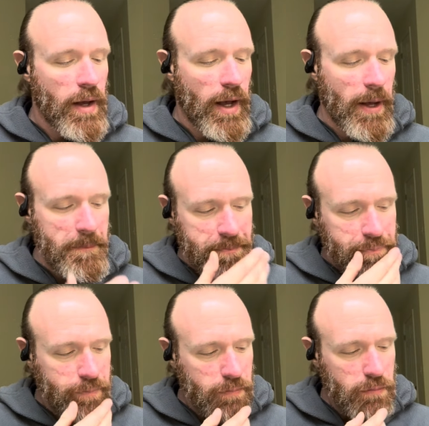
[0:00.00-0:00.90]
Um,
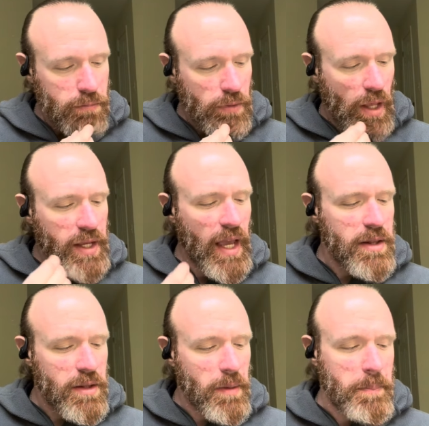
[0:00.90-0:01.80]

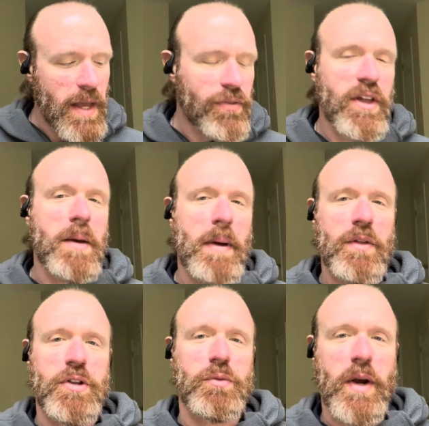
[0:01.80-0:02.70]
Again, the big thing
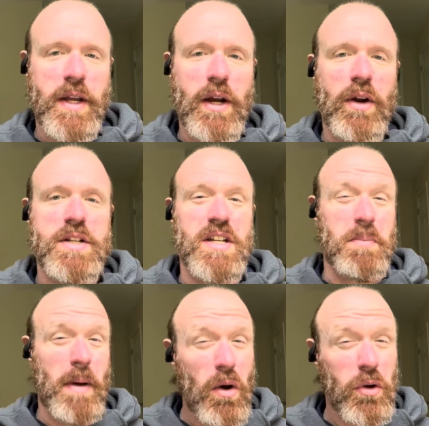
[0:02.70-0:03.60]
about this right here is it's
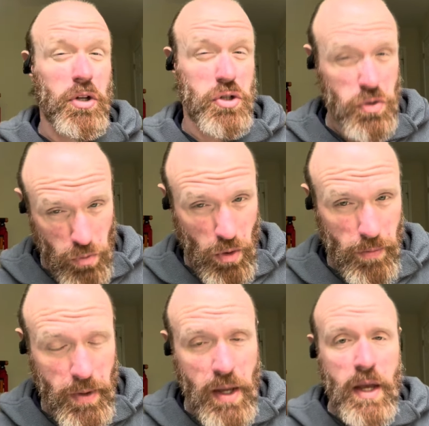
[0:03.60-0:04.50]
about
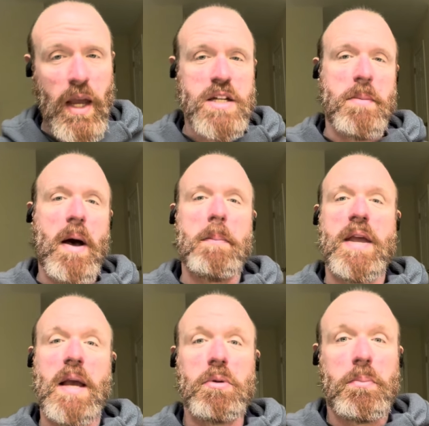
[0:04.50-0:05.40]
control. It's about
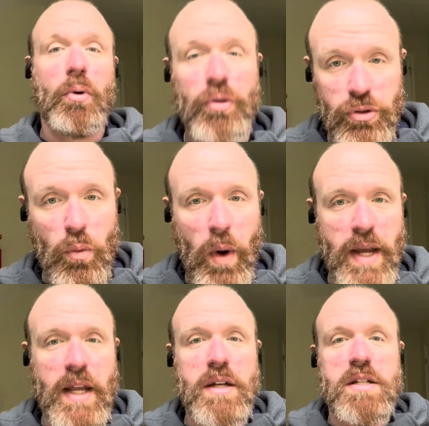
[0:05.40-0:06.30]
being able to put the
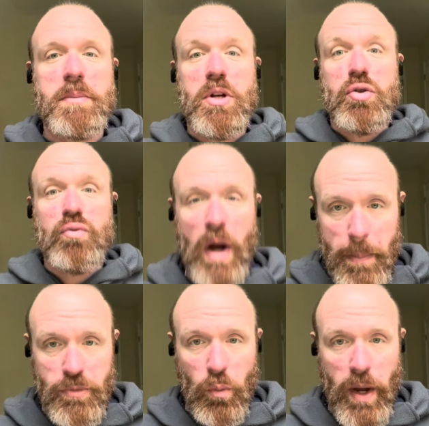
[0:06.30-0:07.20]
weight into something,
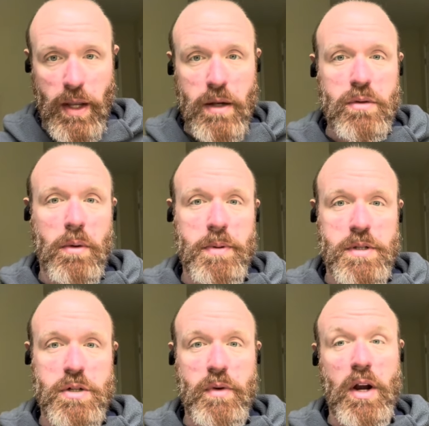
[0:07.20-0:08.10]
drop the weight into a
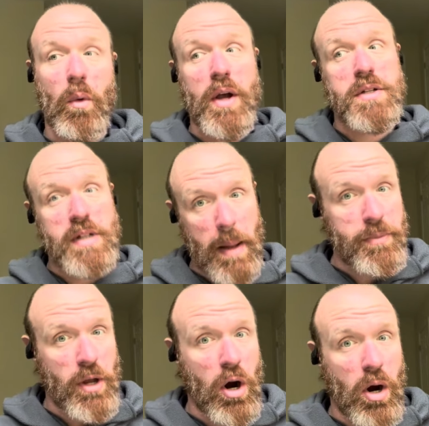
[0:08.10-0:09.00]
position right here where I stop
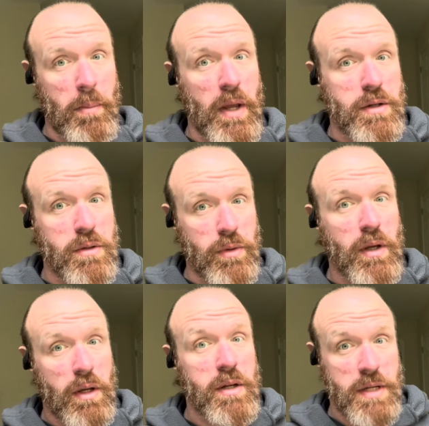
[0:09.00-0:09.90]
the arm into
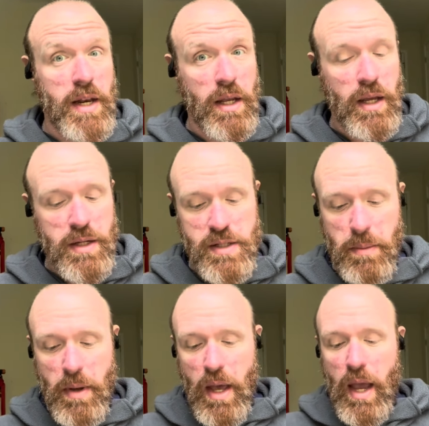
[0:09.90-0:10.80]
contending against
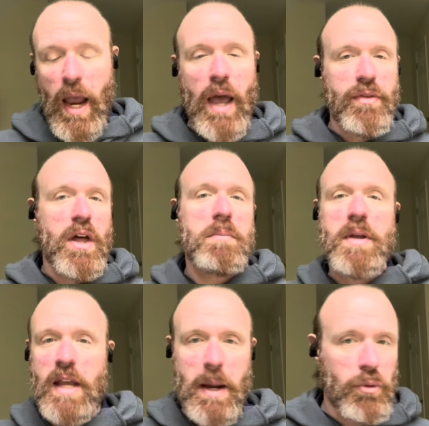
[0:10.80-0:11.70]
them, and then
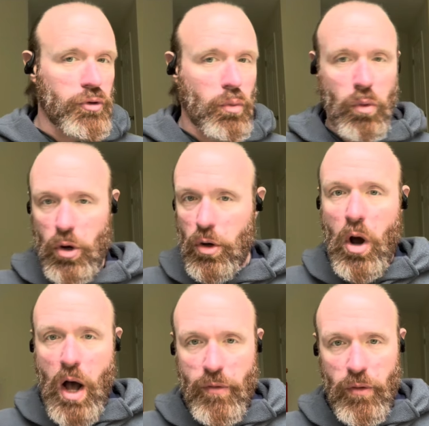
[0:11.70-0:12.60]
being able to work
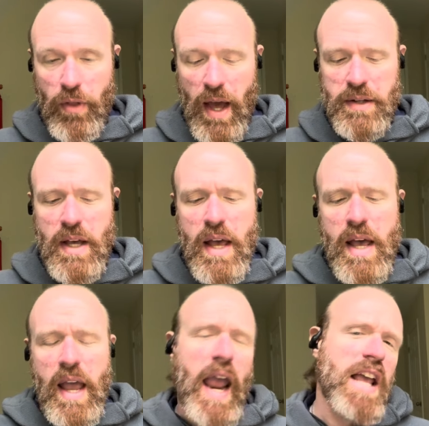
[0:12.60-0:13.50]
off of that.
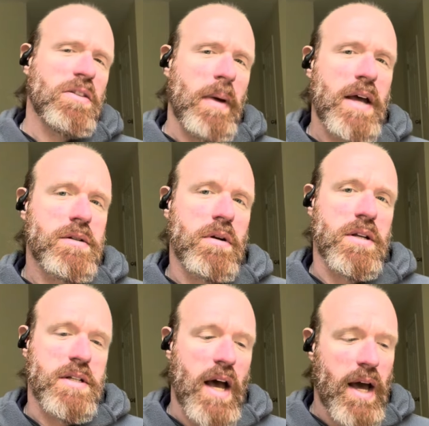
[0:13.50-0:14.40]
Eighth Master
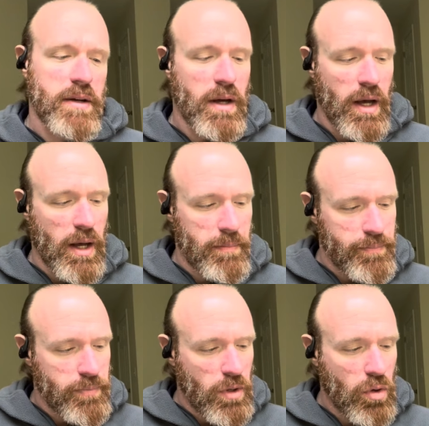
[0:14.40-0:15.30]
has got um,
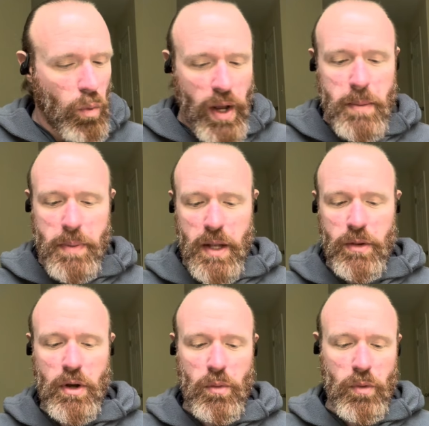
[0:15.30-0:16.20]
quite a bit
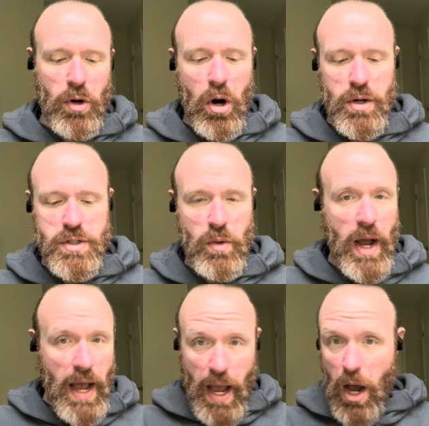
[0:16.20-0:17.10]
in there in regards to
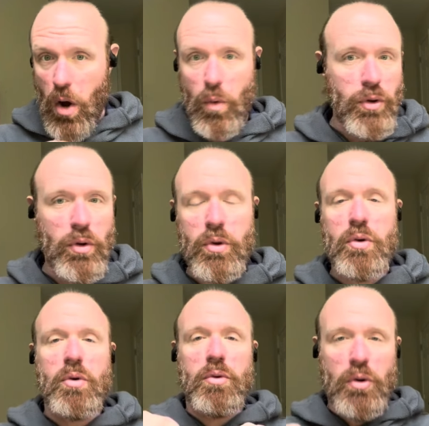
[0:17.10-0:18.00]
how you,
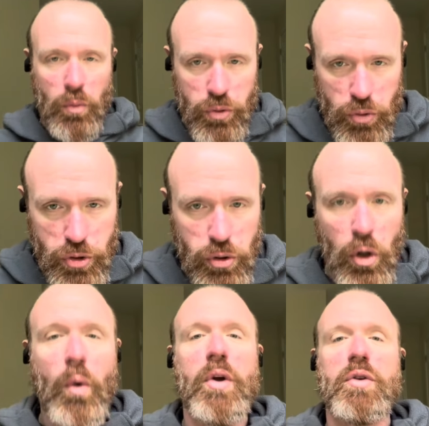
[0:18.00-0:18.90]
you, you're, you're
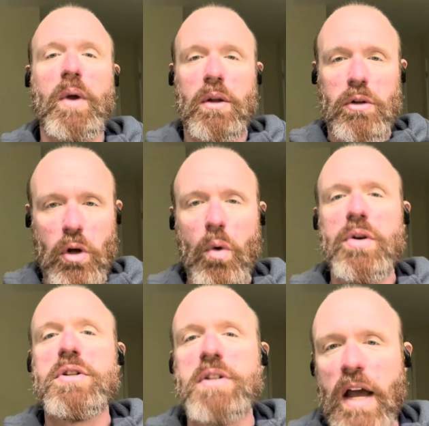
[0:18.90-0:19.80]
slow, doing a
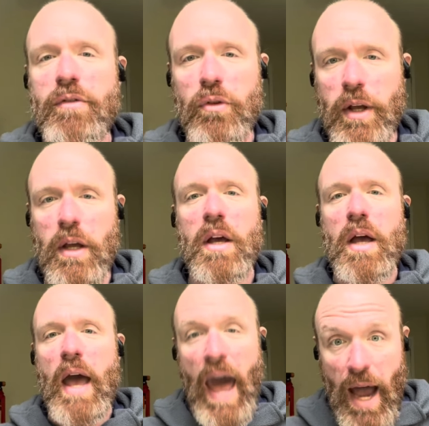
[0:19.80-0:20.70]
lower stifling
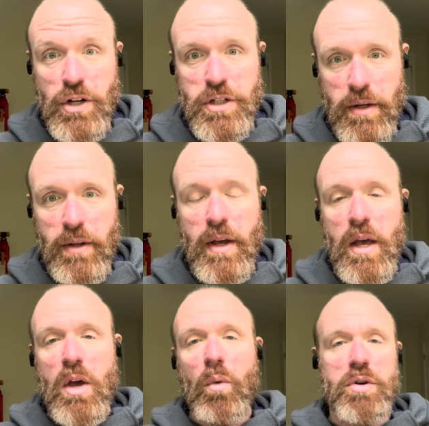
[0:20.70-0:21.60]
action,
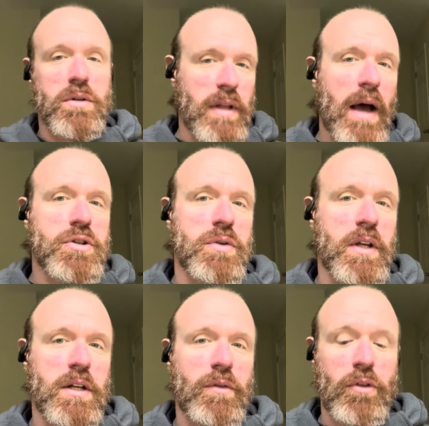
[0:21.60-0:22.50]
which allows you to
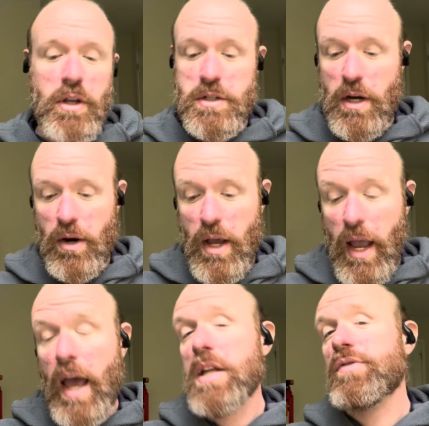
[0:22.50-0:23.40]
get different things here.
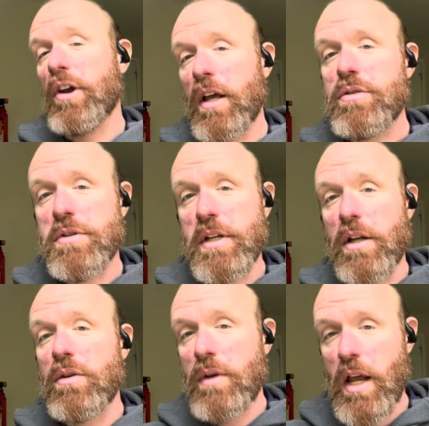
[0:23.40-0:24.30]
And it's very interesting
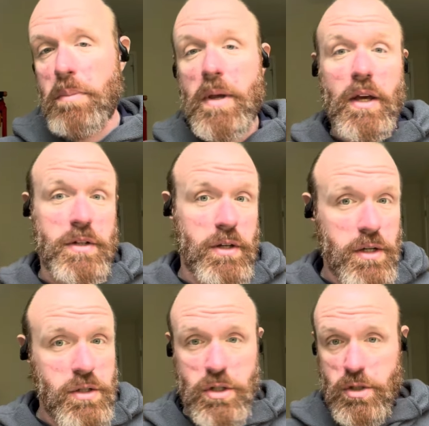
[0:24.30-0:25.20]
and unique because it
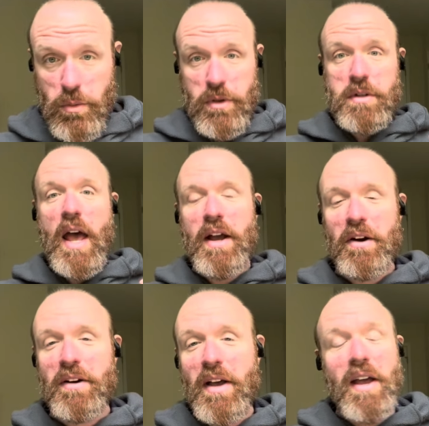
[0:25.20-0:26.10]
doesn't just do with the
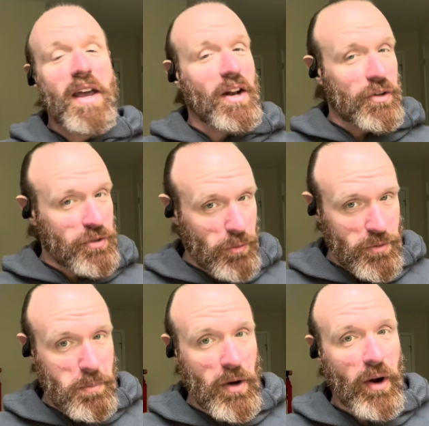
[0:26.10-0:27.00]
dagger, it also does with
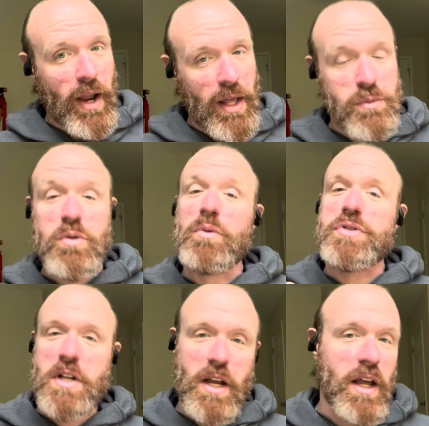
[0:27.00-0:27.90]
the bare hands, which we'll
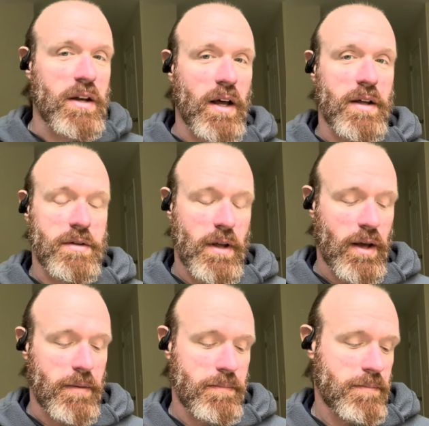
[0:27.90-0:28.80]
see in, uh, uh,